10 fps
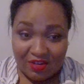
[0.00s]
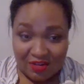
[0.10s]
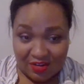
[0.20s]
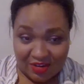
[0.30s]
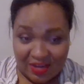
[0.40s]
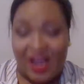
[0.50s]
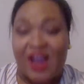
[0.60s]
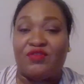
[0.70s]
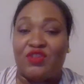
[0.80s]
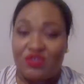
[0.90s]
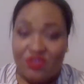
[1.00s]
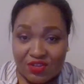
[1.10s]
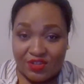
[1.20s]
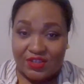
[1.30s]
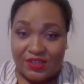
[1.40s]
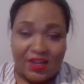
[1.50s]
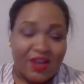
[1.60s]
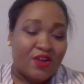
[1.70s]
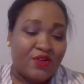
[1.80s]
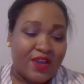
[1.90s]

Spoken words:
honey. I have to look good. Okay.